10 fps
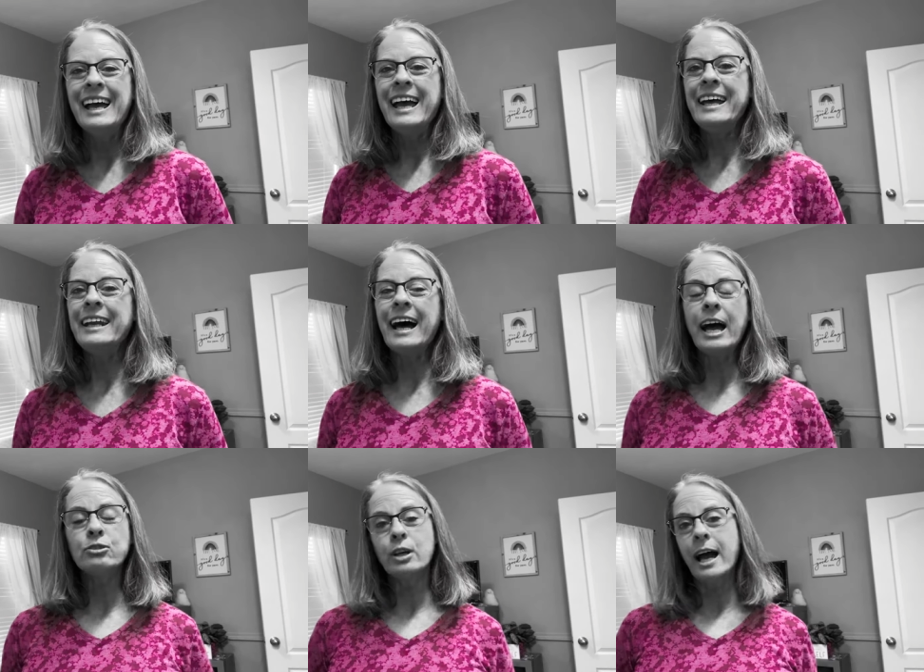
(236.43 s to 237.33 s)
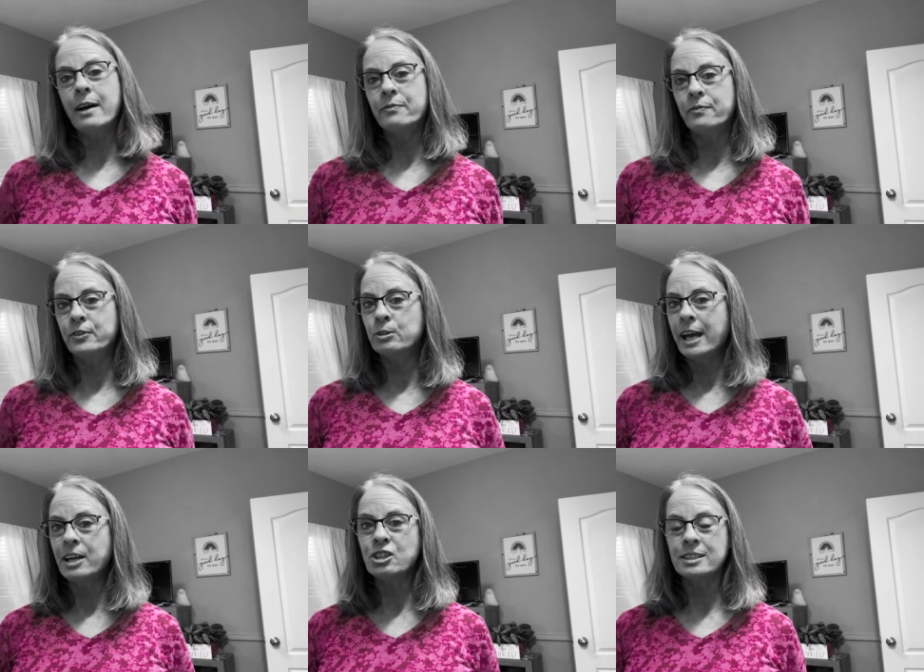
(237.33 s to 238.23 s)
and actually I have a few
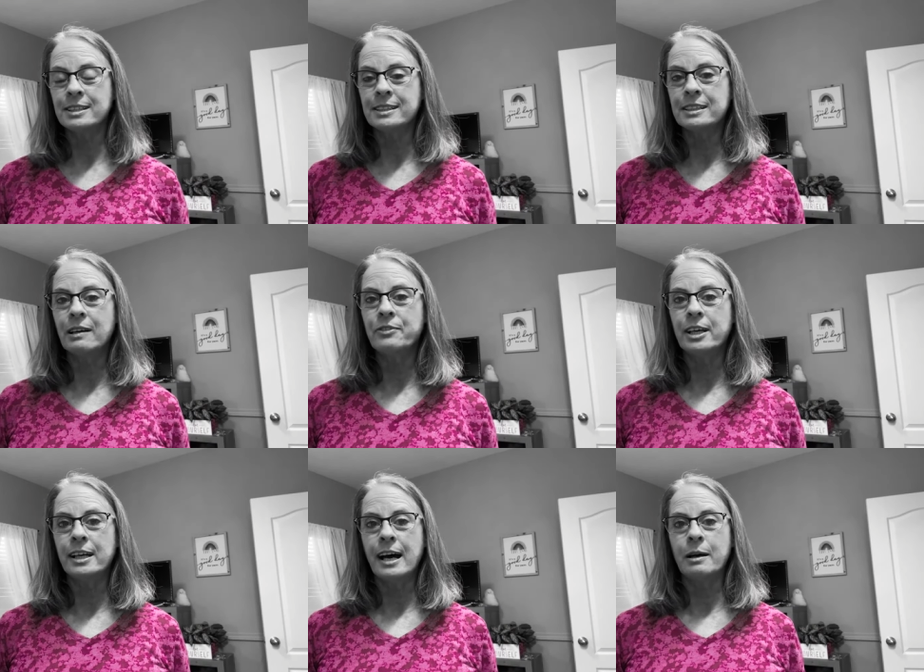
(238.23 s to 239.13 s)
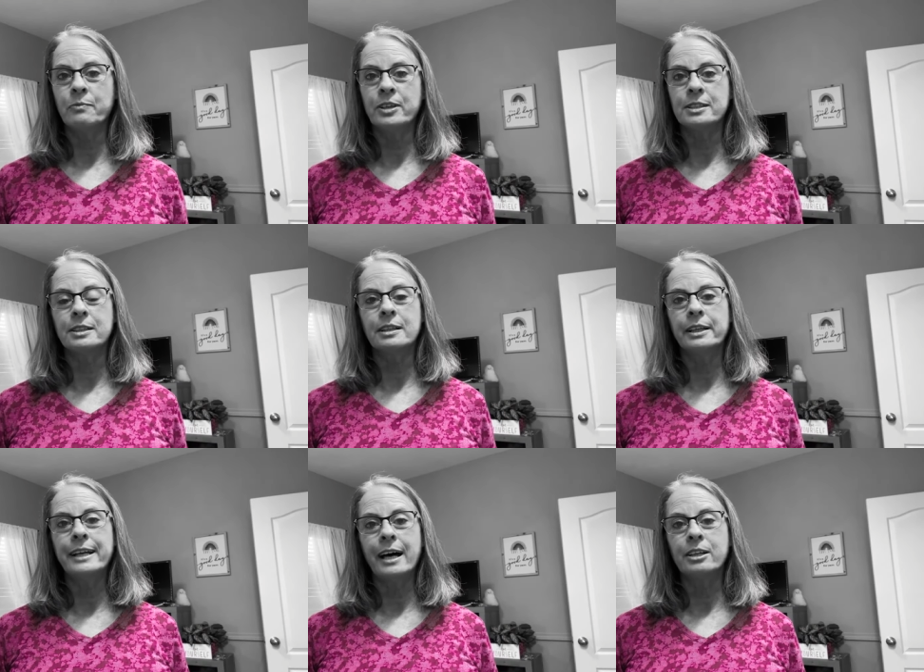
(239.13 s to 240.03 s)
gadgets and stuff that I'm fixing to clean out